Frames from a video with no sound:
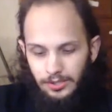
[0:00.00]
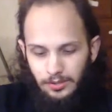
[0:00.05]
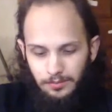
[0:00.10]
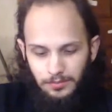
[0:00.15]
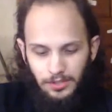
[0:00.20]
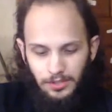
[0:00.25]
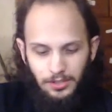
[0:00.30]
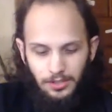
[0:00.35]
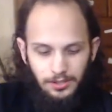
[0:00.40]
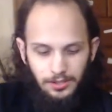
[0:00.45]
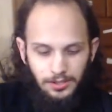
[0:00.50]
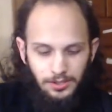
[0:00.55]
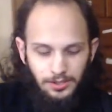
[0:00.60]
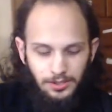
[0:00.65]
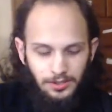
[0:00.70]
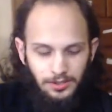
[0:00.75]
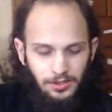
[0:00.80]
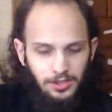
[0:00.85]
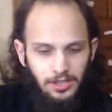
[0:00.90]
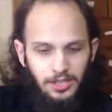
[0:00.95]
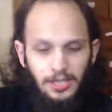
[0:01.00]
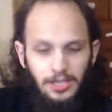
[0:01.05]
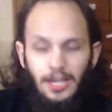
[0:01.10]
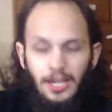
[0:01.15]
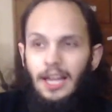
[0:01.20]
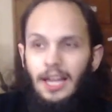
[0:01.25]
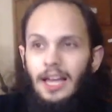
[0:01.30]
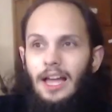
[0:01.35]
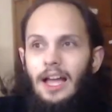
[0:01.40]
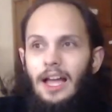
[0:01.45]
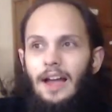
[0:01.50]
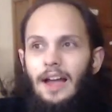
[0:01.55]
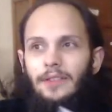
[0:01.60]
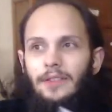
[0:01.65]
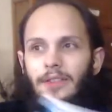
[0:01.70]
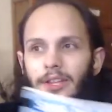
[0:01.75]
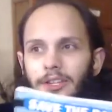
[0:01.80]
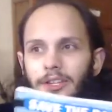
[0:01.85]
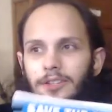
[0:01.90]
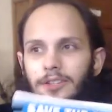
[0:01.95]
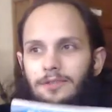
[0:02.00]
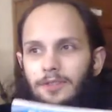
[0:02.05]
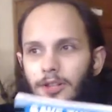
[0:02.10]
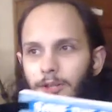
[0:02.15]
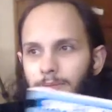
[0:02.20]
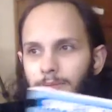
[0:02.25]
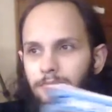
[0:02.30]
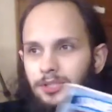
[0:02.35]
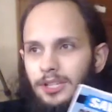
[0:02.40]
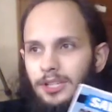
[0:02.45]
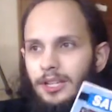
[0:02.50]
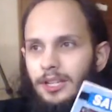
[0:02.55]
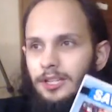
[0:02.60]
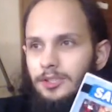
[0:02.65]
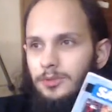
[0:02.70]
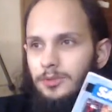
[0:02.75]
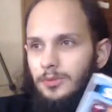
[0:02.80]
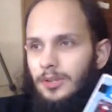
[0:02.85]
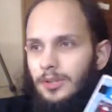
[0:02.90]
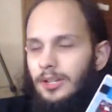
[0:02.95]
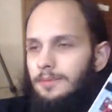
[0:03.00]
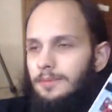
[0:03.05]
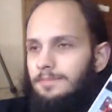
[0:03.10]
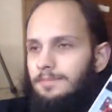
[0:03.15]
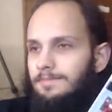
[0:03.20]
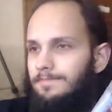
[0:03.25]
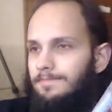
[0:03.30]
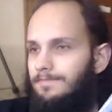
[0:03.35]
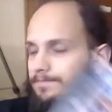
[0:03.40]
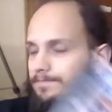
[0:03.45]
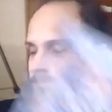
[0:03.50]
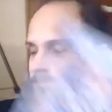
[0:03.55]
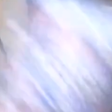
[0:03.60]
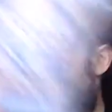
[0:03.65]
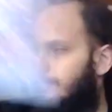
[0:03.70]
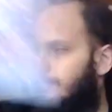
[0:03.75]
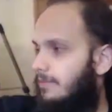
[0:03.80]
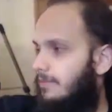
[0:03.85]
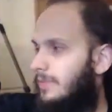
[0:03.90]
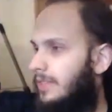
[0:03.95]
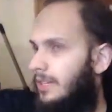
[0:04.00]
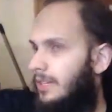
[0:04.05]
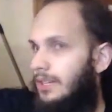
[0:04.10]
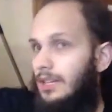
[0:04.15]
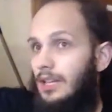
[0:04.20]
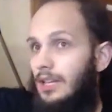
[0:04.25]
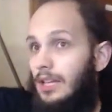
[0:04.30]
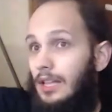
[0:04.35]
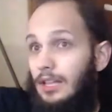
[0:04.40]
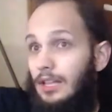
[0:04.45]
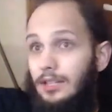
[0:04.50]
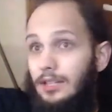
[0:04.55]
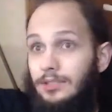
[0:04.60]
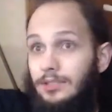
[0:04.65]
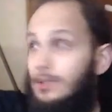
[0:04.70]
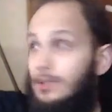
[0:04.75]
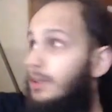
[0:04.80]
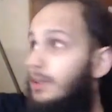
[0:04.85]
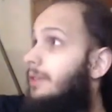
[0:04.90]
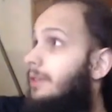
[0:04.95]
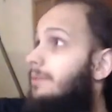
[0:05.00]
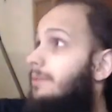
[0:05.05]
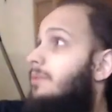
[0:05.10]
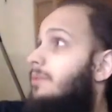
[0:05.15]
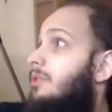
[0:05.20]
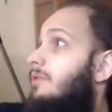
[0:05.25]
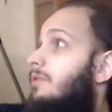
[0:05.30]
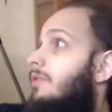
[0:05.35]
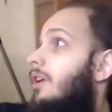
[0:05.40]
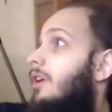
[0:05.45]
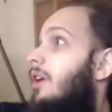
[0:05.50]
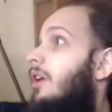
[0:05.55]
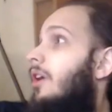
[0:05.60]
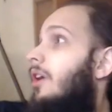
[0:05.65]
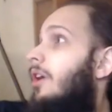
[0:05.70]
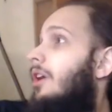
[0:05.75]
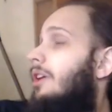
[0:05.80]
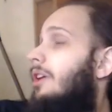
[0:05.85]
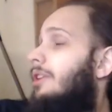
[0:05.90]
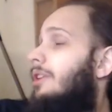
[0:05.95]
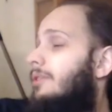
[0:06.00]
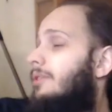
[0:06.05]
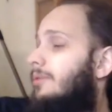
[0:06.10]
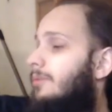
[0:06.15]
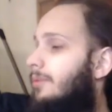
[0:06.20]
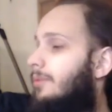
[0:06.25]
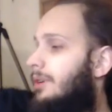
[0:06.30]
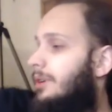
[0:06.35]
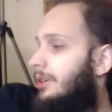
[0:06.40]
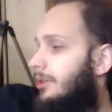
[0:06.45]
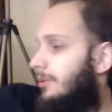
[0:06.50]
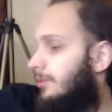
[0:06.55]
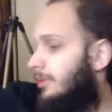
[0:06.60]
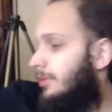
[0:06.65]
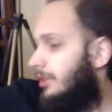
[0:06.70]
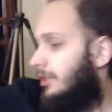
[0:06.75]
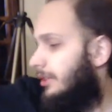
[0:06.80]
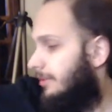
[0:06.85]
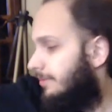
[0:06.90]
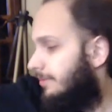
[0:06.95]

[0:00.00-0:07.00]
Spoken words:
I'm curious to see how that develops as well. Let's go ahead and move on, why don't we?